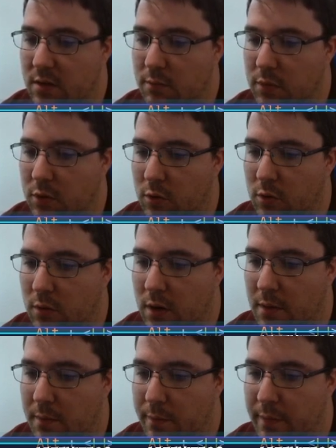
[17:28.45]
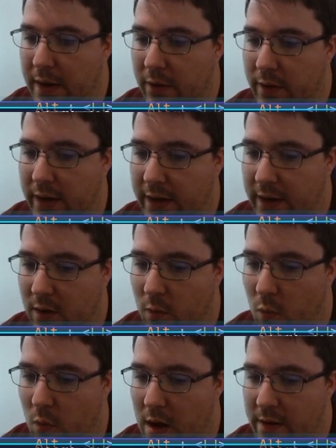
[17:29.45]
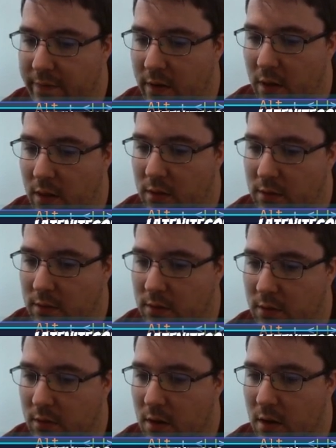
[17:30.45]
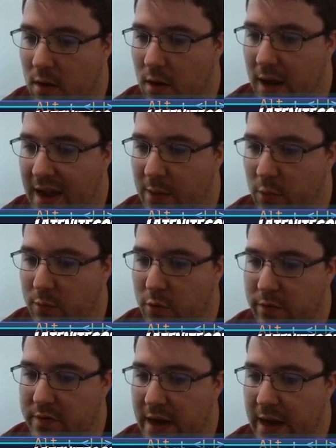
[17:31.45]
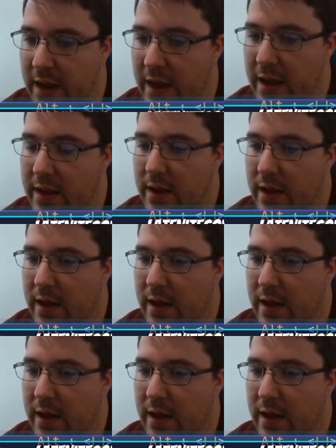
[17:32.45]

Blueberry Waffle, and then remove data.